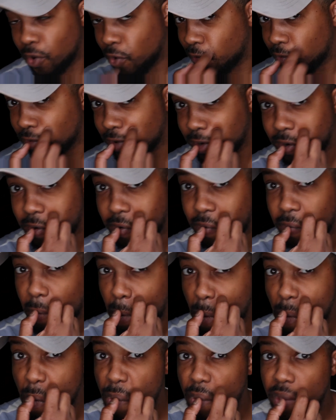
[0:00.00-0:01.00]
over,
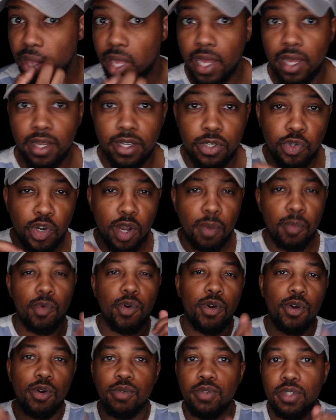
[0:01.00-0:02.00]
drum
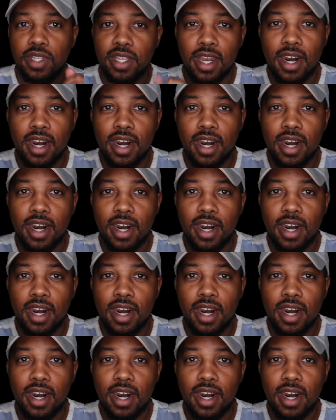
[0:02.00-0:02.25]
roll,